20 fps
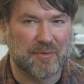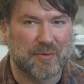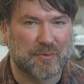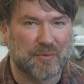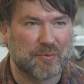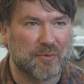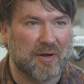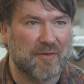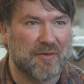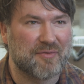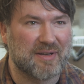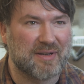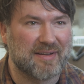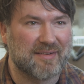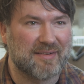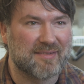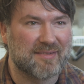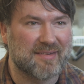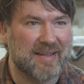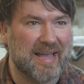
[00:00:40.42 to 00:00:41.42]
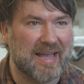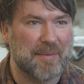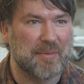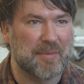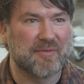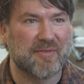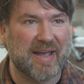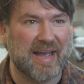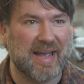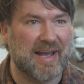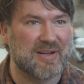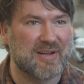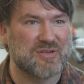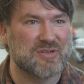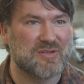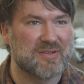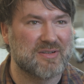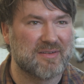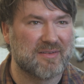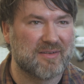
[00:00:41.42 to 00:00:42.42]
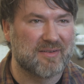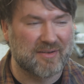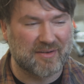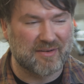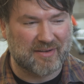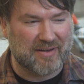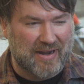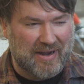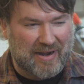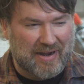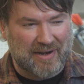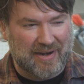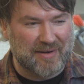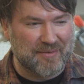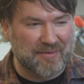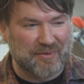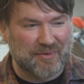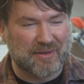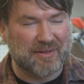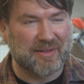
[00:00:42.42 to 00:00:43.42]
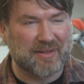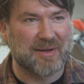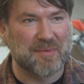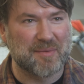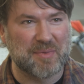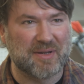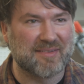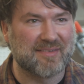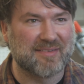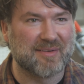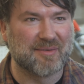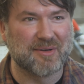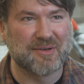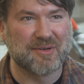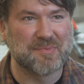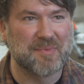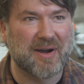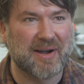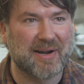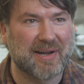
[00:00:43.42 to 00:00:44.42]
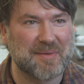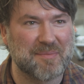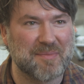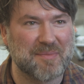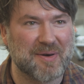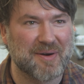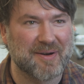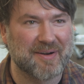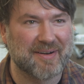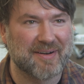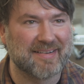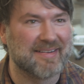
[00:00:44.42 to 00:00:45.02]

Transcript: of a roughed in slab of ash to kind of look like a BC Rich Mockingbird,